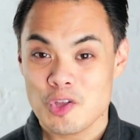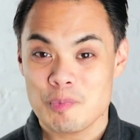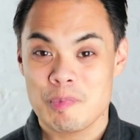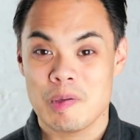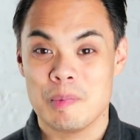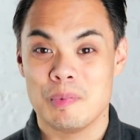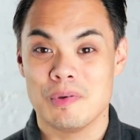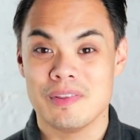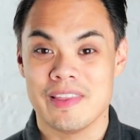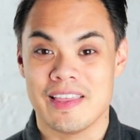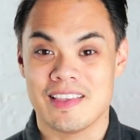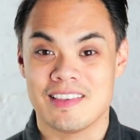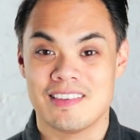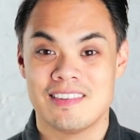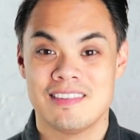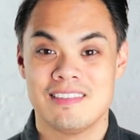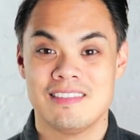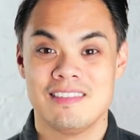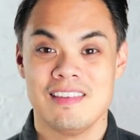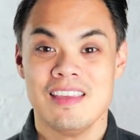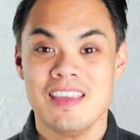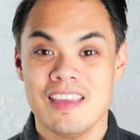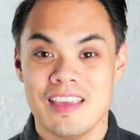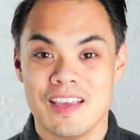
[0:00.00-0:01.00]
other people like
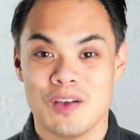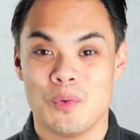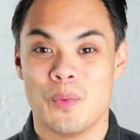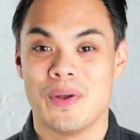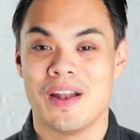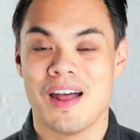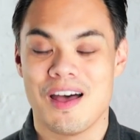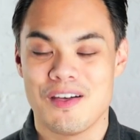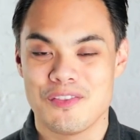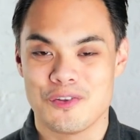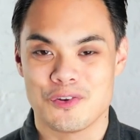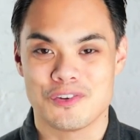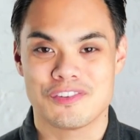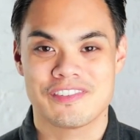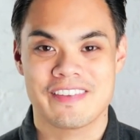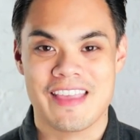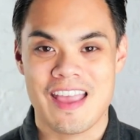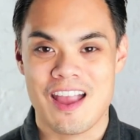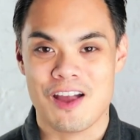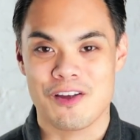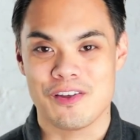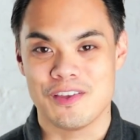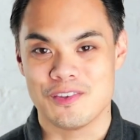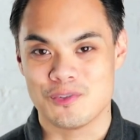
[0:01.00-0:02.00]
seeing what others
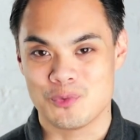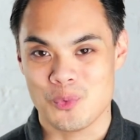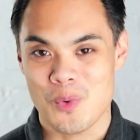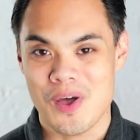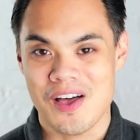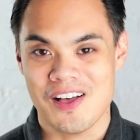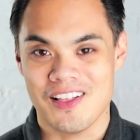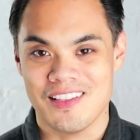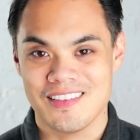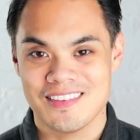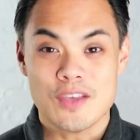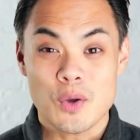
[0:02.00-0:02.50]
carry as well.